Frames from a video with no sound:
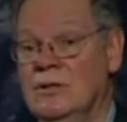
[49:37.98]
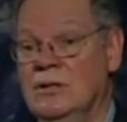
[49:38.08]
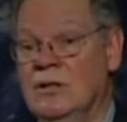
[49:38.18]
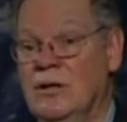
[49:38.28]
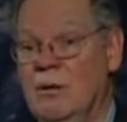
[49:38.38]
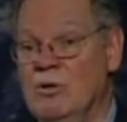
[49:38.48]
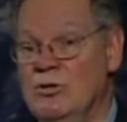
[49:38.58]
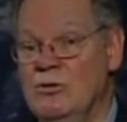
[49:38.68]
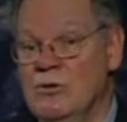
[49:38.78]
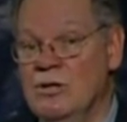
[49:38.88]
Number two, they're
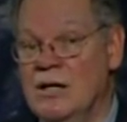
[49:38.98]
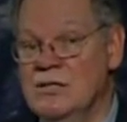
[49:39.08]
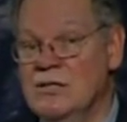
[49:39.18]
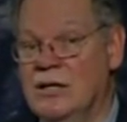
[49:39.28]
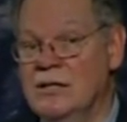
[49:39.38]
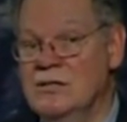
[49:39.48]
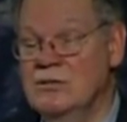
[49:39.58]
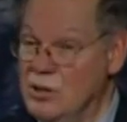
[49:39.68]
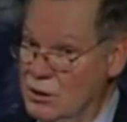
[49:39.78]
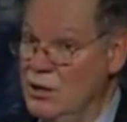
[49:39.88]
not slits. Do you get the
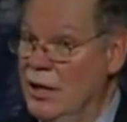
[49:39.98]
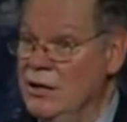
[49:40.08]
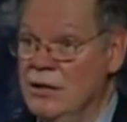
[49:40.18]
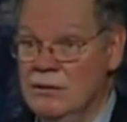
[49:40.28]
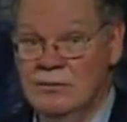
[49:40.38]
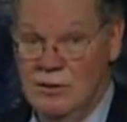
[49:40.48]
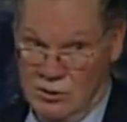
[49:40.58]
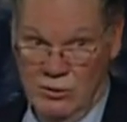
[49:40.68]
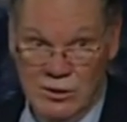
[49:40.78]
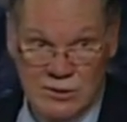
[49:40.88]
idea? There are no gill
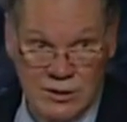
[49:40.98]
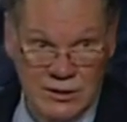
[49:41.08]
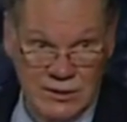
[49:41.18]
slits.